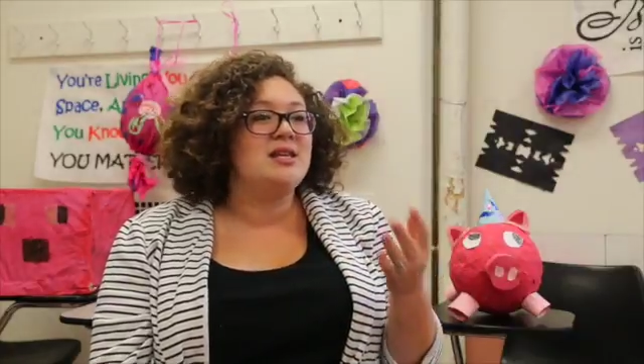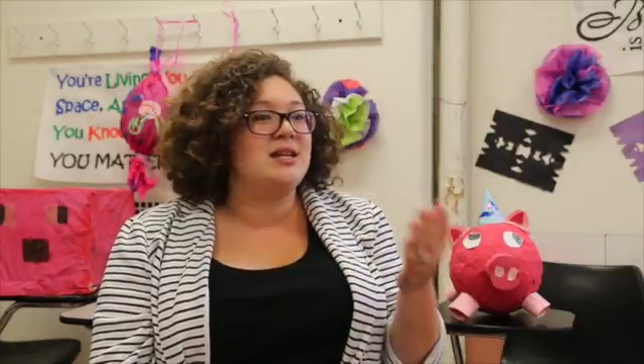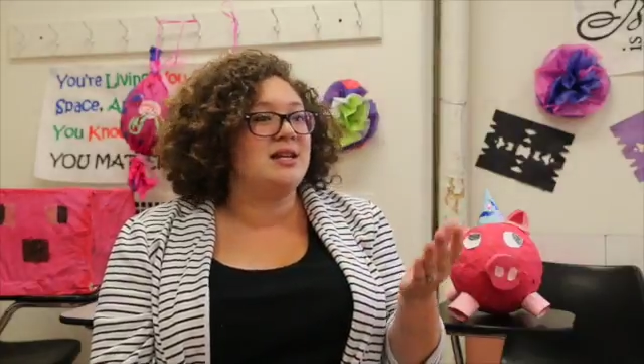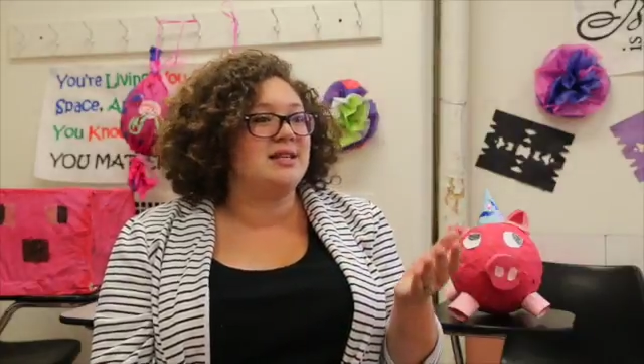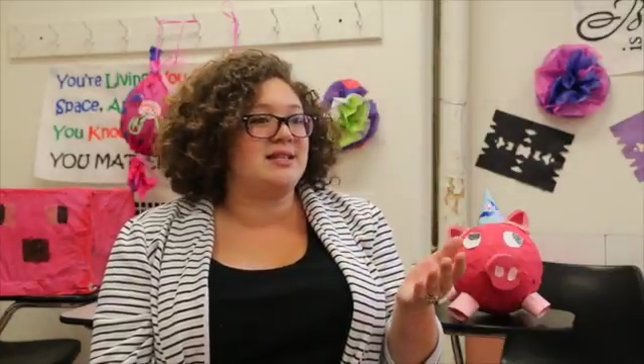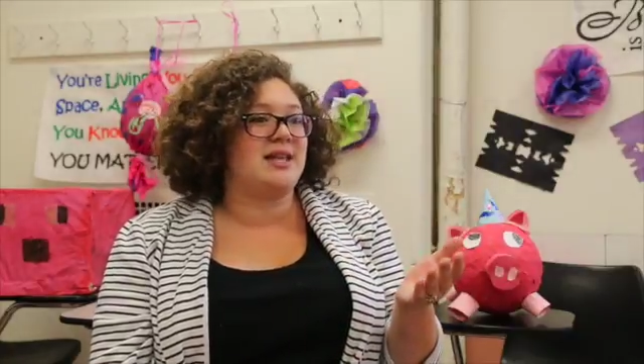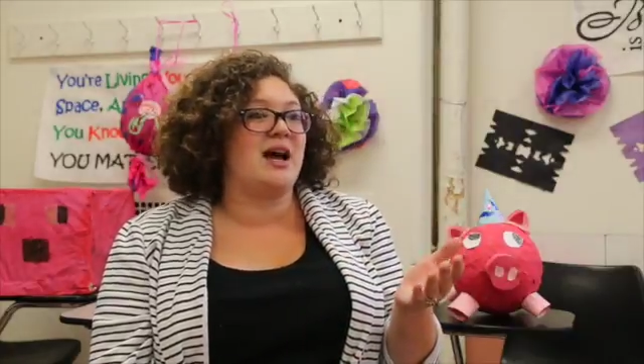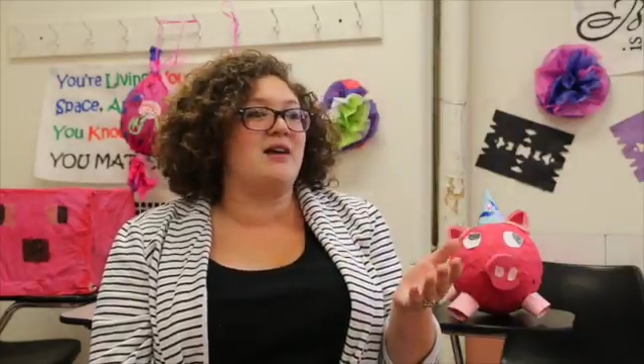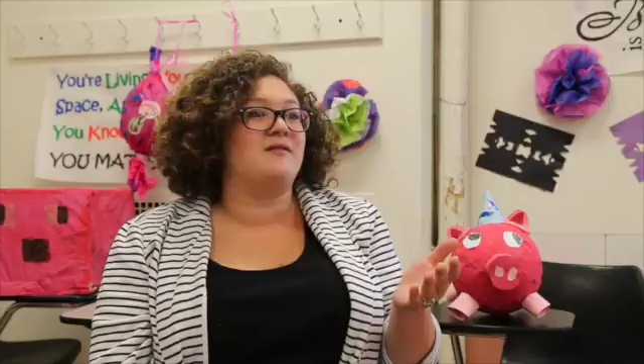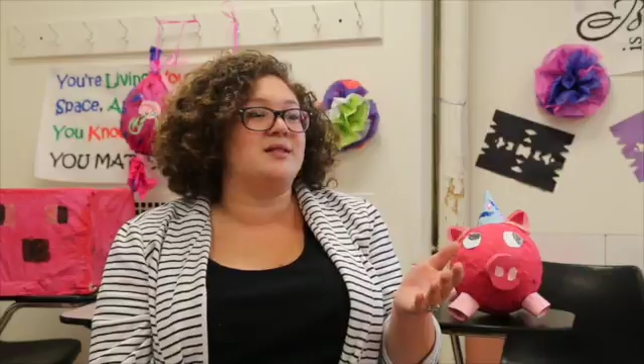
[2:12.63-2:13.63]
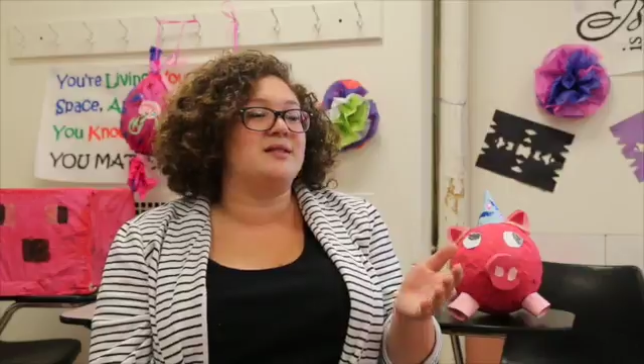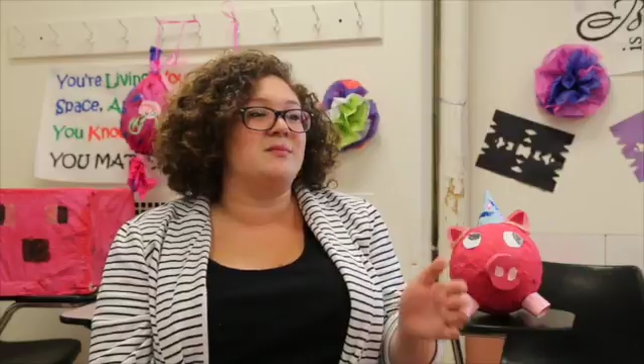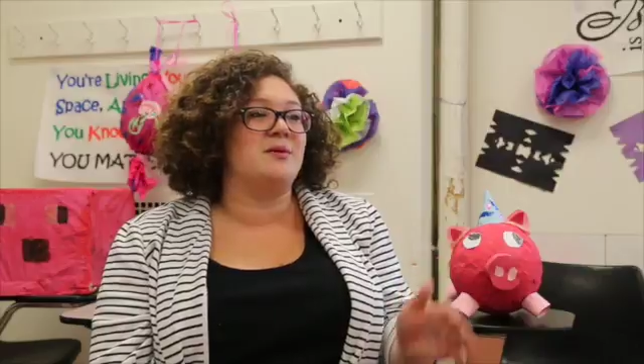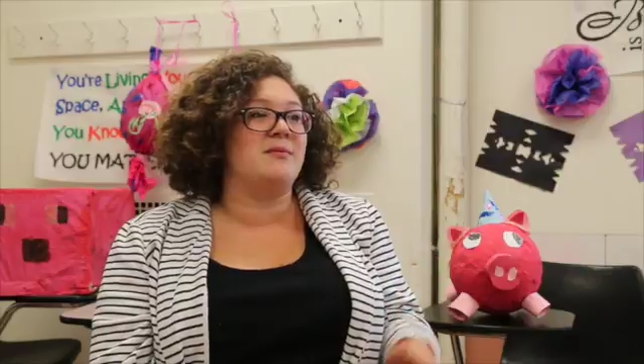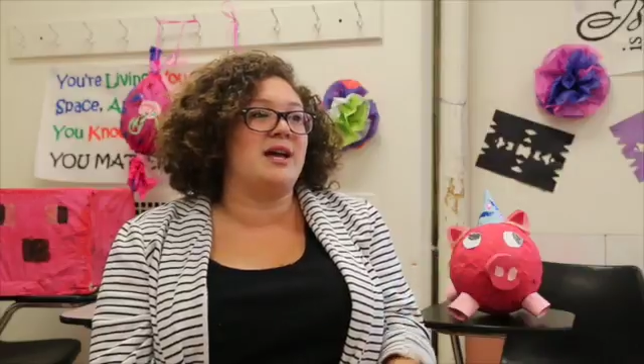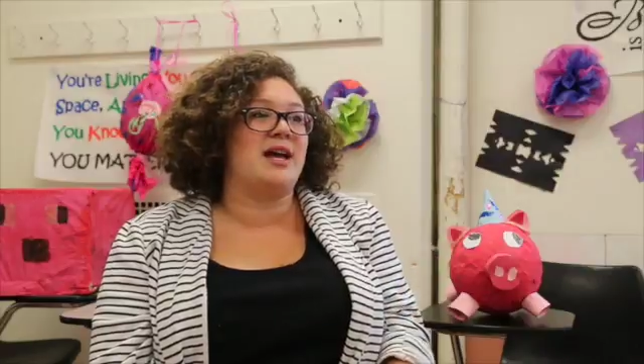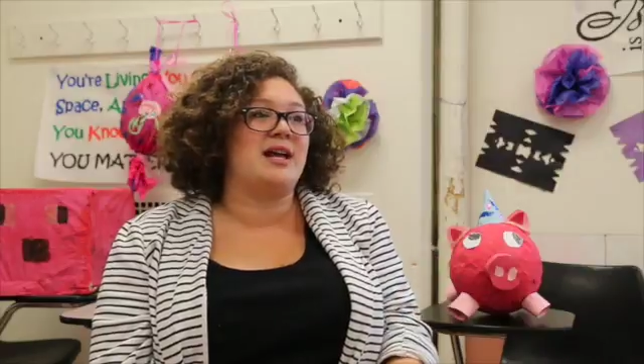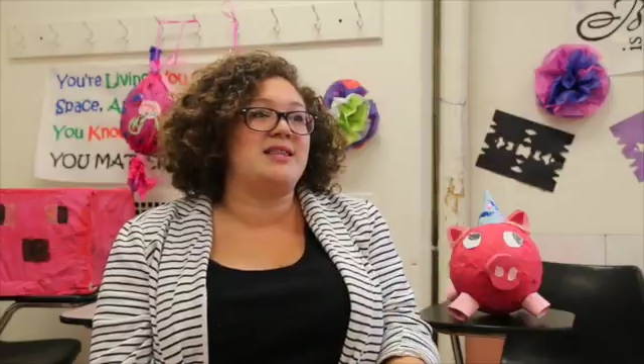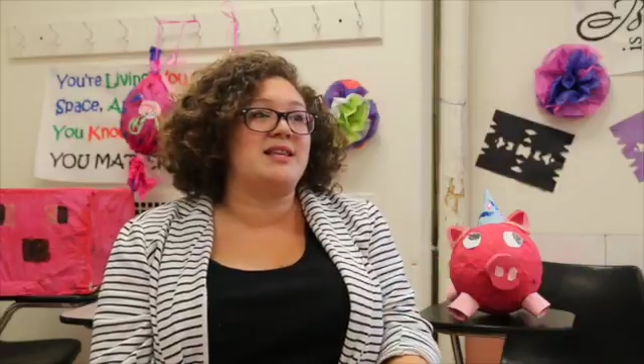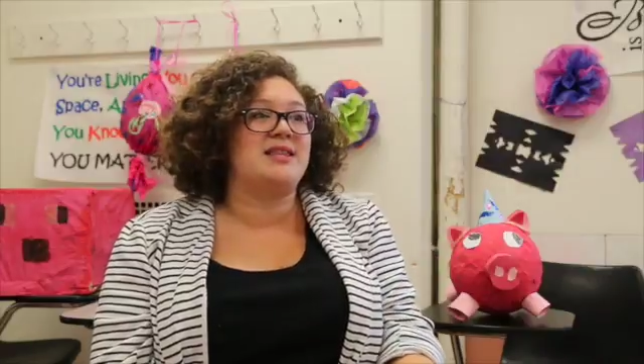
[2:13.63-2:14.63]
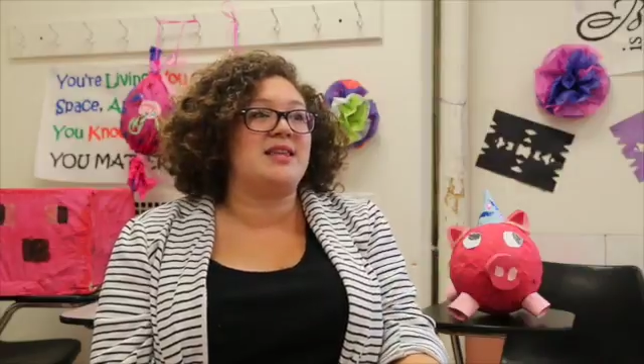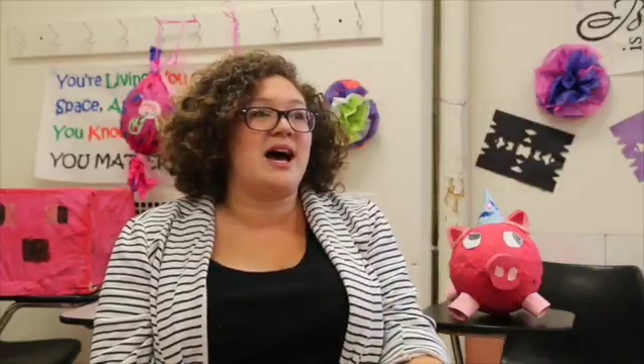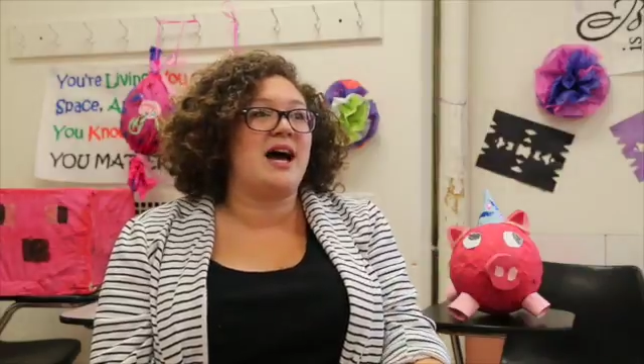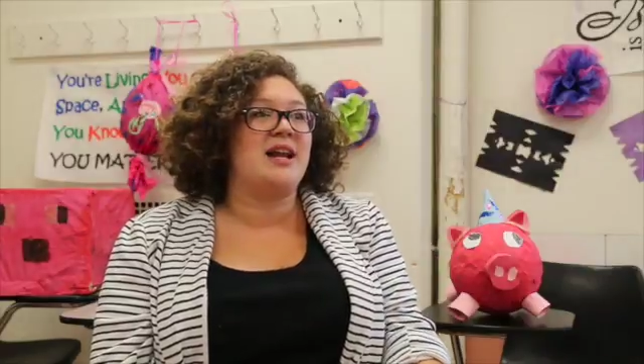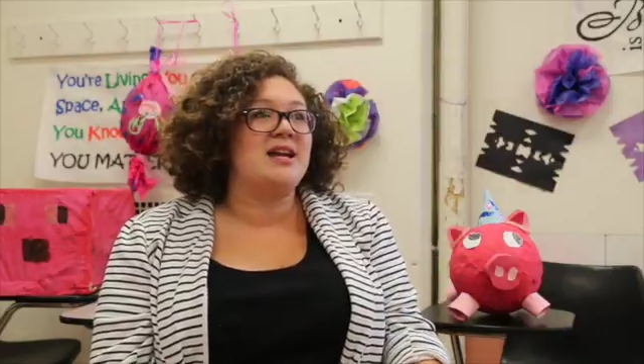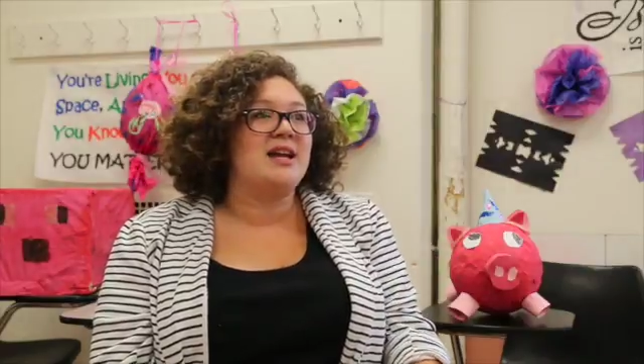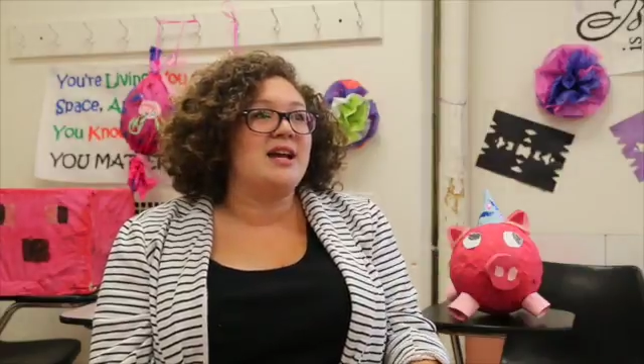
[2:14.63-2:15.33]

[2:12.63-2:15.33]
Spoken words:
the needs that they have at this moment? And I think that